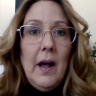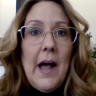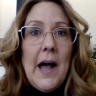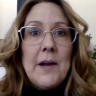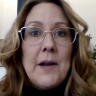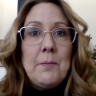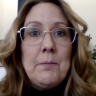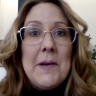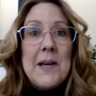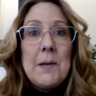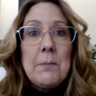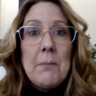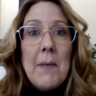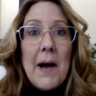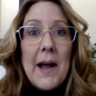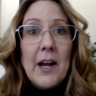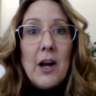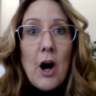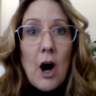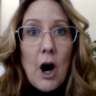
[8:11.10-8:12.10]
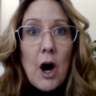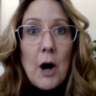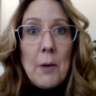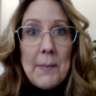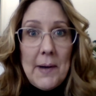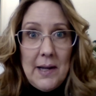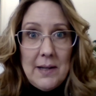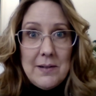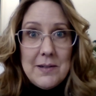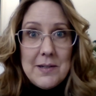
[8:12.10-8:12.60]
admit my
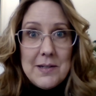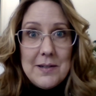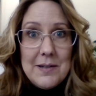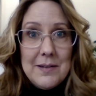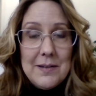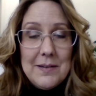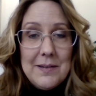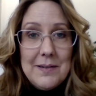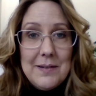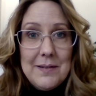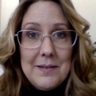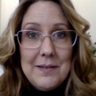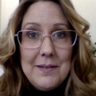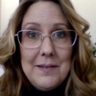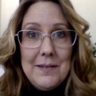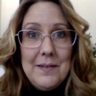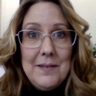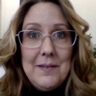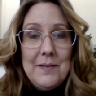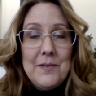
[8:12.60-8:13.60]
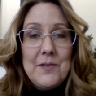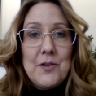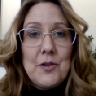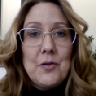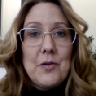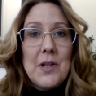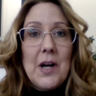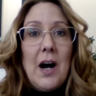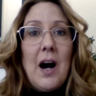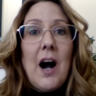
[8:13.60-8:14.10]
comment
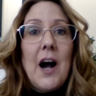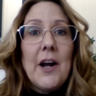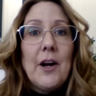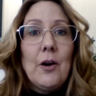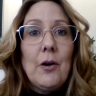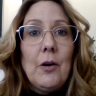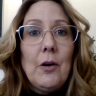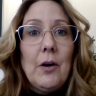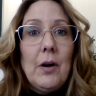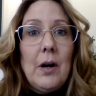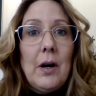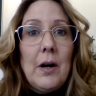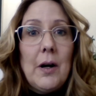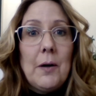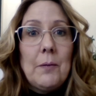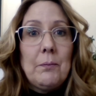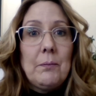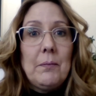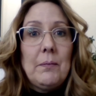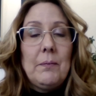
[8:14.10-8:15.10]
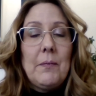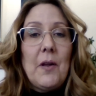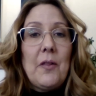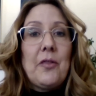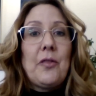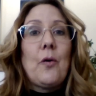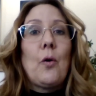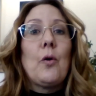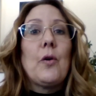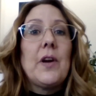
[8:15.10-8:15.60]
to the higher um,
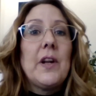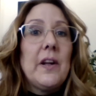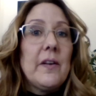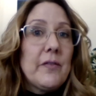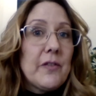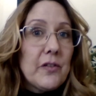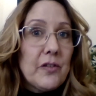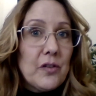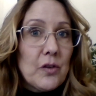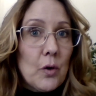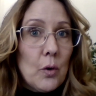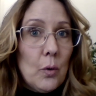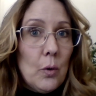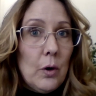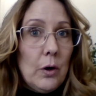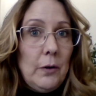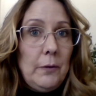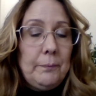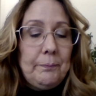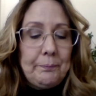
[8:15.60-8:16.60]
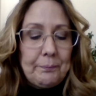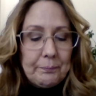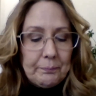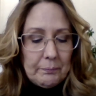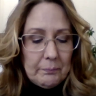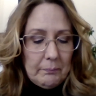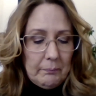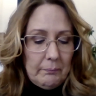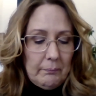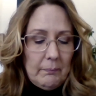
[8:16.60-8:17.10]
authority of the school
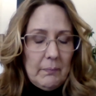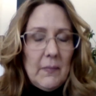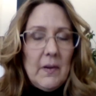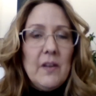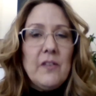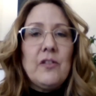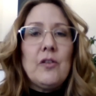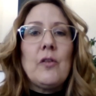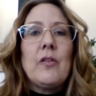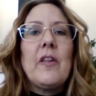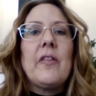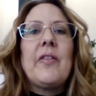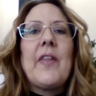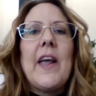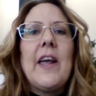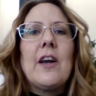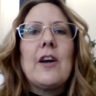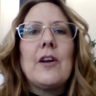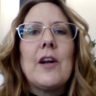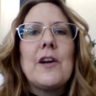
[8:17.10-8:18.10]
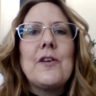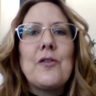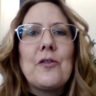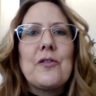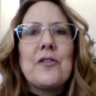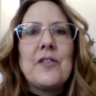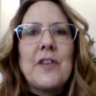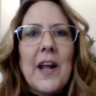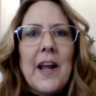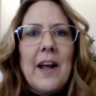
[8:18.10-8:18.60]
so that they could
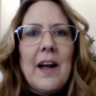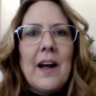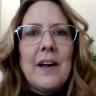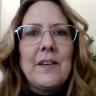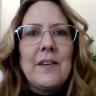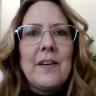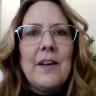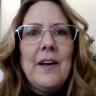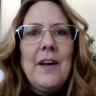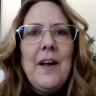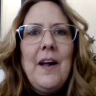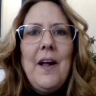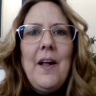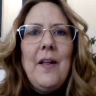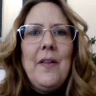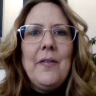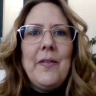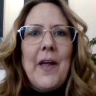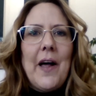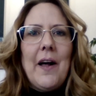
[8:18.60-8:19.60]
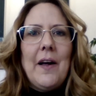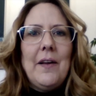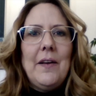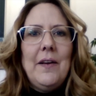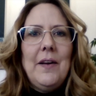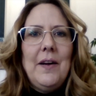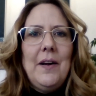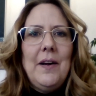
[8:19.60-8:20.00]
understand that